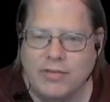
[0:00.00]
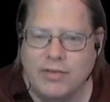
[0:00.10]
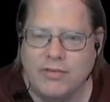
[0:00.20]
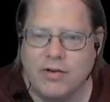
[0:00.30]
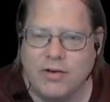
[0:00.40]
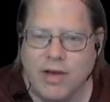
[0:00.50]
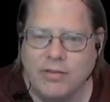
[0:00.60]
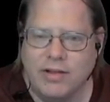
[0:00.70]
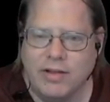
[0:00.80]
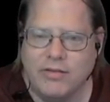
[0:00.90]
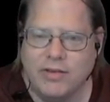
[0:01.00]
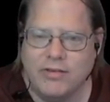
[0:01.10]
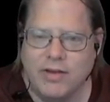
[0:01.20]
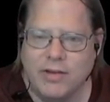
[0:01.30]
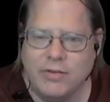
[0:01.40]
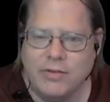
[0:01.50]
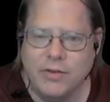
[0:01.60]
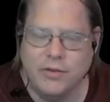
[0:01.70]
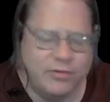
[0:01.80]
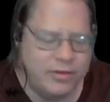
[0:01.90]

these are LCD1602s.